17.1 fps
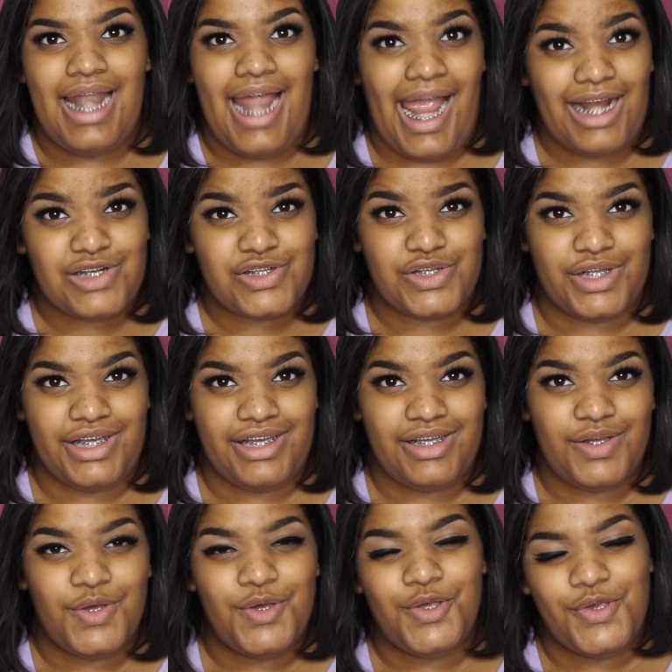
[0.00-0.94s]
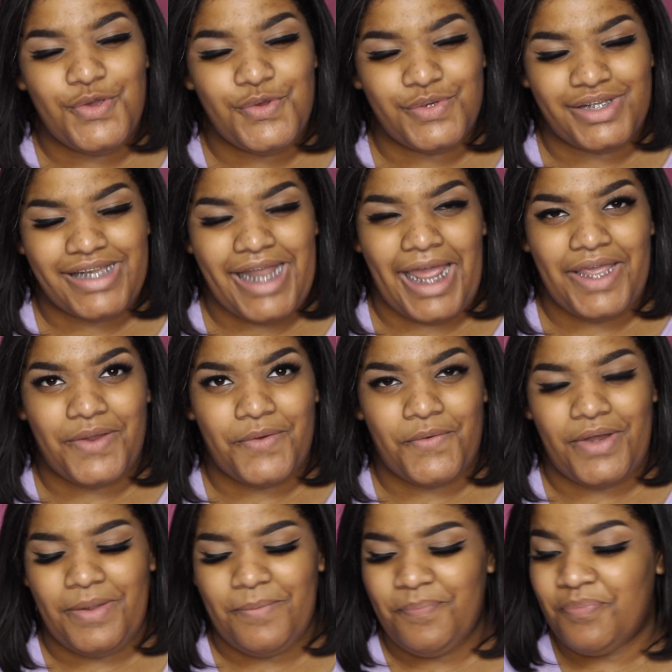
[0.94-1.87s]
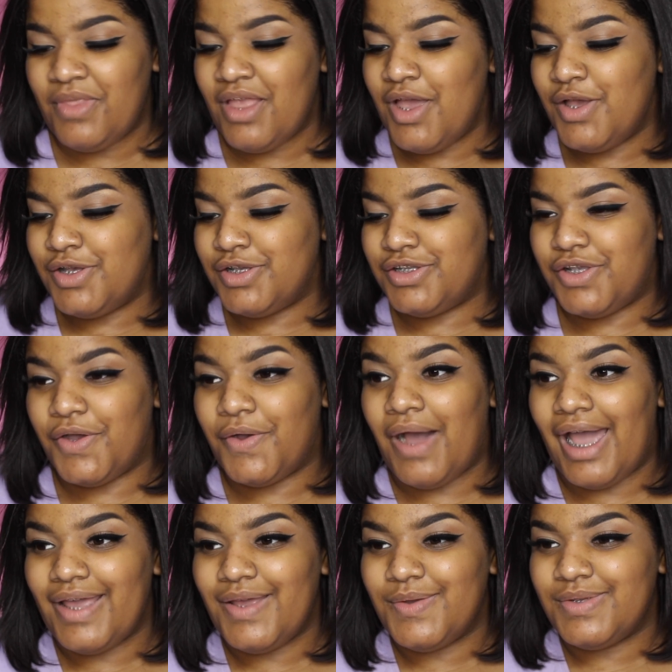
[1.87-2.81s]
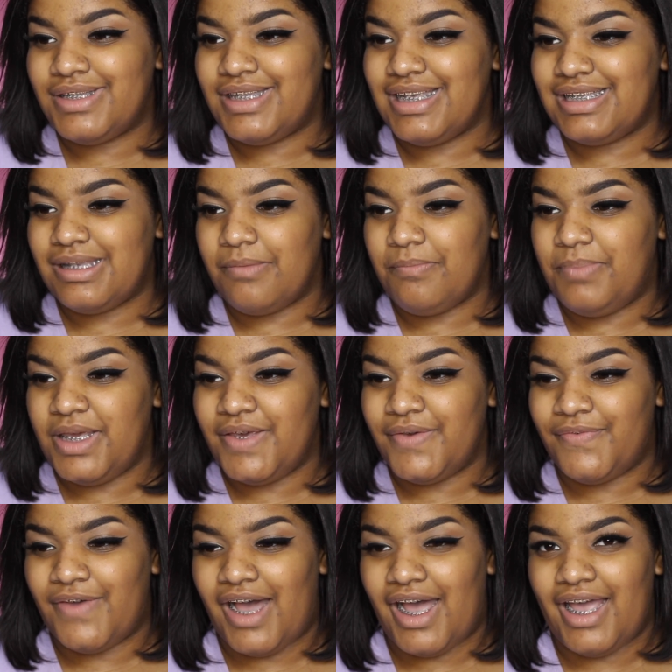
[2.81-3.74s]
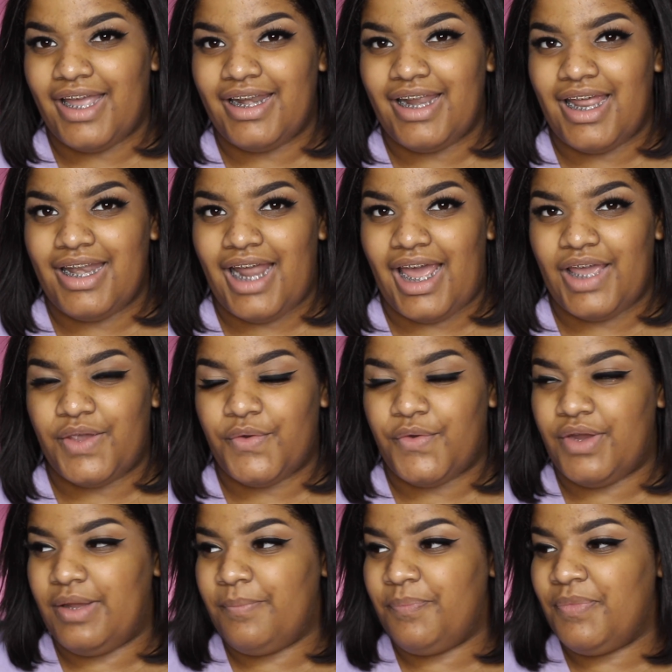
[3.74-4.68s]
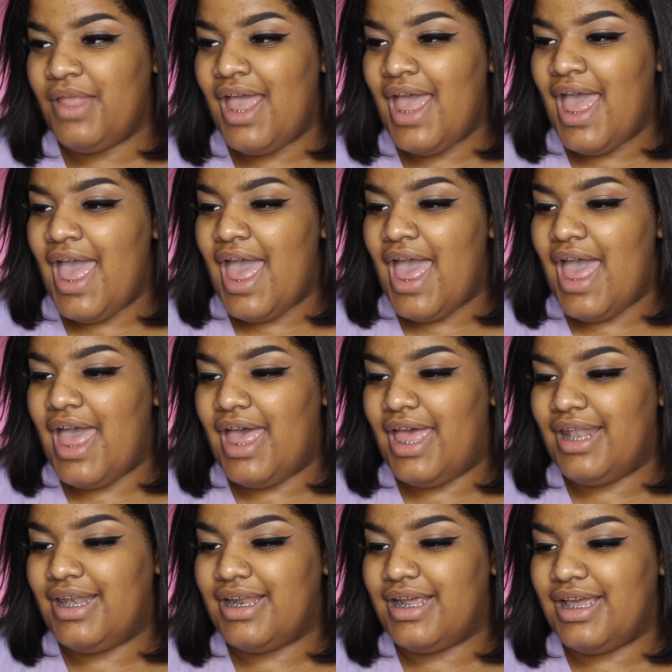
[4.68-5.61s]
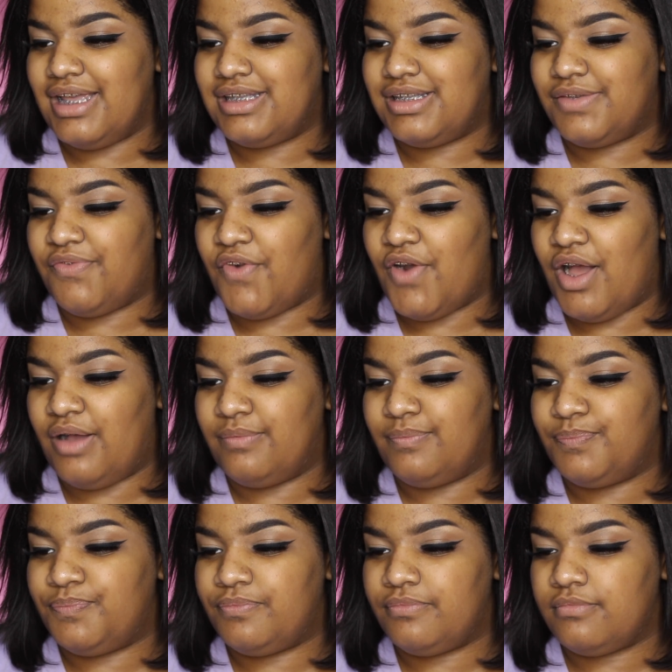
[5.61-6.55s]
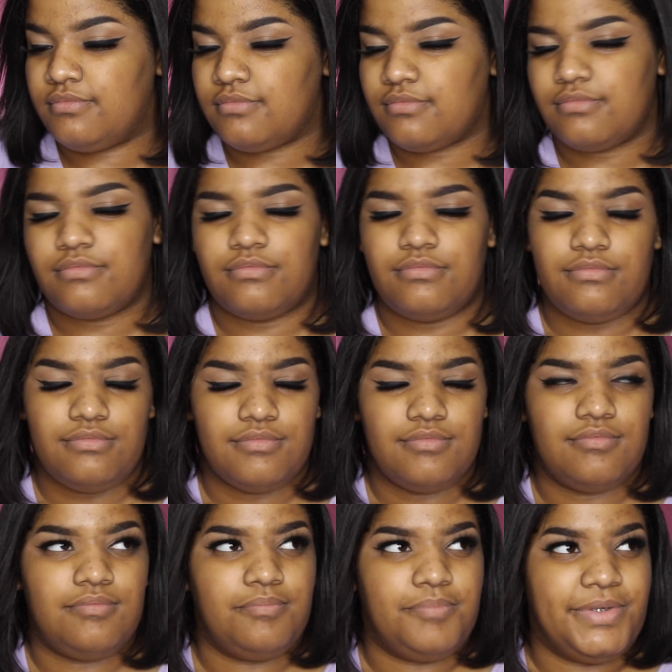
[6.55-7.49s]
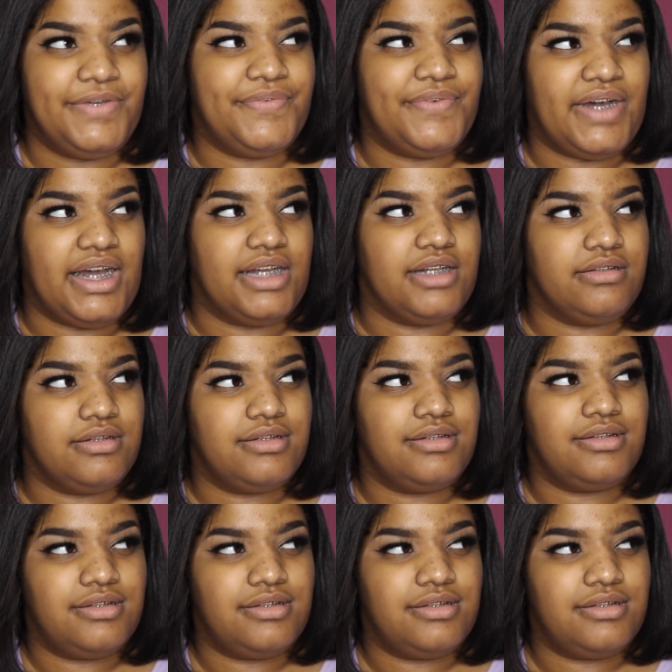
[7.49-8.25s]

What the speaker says: I actually use night cream. So I use this Befine night cream, and it's from Befine.